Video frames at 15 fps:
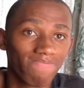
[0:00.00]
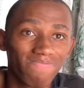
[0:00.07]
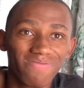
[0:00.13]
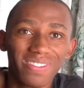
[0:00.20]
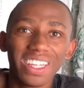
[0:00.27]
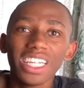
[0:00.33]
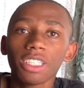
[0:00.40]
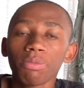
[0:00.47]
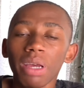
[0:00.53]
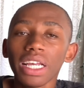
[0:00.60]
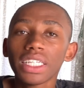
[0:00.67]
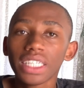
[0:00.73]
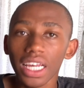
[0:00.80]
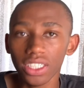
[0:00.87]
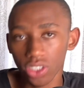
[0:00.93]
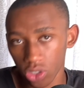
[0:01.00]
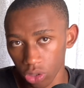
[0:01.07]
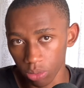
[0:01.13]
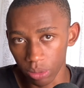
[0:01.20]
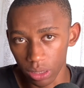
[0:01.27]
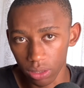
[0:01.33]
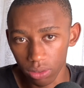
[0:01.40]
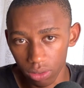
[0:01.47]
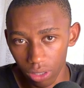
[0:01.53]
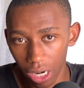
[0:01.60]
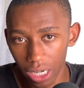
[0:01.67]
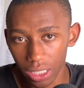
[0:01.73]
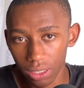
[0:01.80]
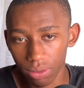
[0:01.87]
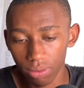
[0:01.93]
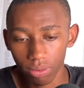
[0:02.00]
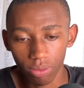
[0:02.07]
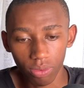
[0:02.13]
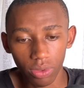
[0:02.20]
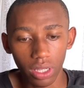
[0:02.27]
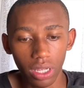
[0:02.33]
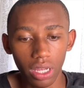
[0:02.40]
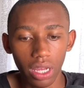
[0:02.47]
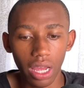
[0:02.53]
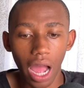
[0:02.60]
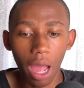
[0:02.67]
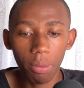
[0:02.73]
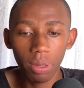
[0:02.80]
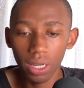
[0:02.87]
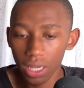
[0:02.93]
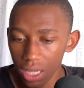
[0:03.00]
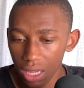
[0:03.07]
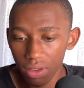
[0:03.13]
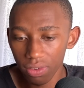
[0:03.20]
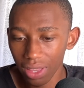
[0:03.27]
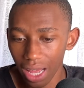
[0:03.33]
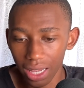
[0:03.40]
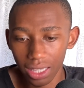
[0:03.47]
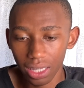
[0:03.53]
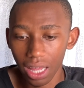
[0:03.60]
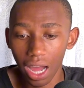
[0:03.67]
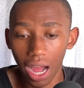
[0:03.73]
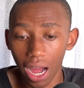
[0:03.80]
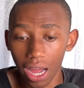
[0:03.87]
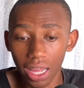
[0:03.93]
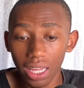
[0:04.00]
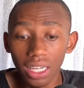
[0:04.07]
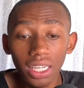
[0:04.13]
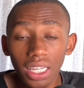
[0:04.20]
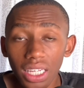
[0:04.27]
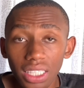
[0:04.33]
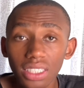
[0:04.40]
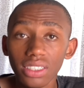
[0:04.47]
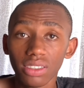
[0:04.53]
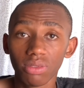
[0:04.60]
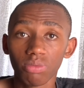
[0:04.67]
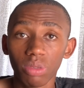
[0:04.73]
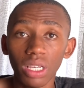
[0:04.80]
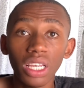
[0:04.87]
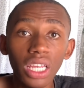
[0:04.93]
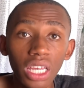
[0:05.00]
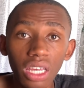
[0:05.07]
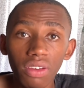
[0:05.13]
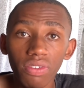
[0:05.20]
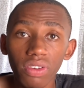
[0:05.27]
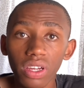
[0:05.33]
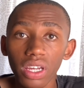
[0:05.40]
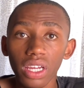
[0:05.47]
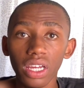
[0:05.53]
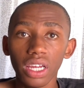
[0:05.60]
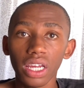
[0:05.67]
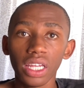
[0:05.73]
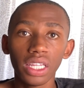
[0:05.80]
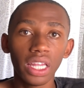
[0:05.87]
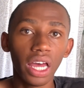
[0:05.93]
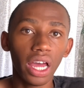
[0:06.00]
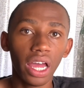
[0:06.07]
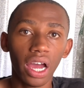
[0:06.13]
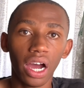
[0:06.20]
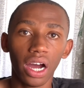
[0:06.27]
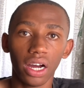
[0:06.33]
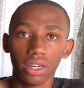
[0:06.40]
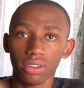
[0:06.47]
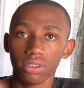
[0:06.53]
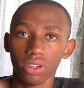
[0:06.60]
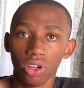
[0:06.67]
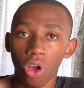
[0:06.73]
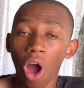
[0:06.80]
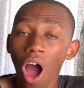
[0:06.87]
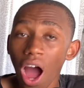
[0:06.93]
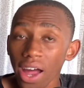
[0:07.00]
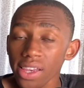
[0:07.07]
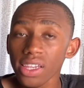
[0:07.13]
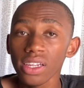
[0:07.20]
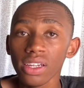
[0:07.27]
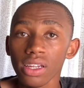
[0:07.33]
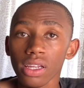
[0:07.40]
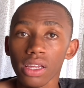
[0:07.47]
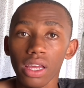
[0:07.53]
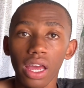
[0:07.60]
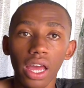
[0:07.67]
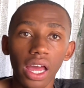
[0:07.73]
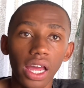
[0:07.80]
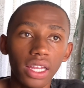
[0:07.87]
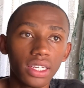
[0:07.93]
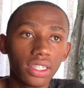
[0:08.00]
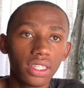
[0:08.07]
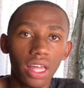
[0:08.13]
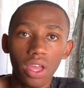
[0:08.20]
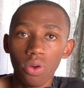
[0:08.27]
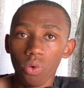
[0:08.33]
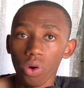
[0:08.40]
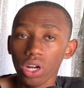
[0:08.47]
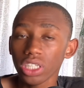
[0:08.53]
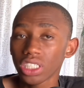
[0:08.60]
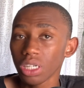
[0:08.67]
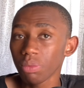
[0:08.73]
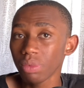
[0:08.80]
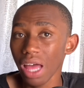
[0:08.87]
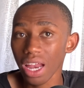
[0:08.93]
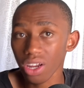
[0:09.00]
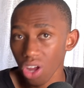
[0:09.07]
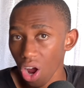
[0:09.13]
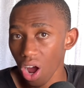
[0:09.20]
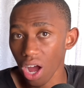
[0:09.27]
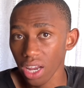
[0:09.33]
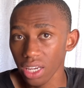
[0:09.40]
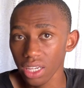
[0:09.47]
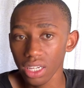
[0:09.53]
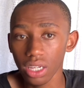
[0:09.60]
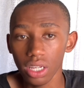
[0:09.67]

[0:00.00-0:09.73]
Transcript: this makes sense to me, right? I believe that the elites believe in their God, and they worship that God.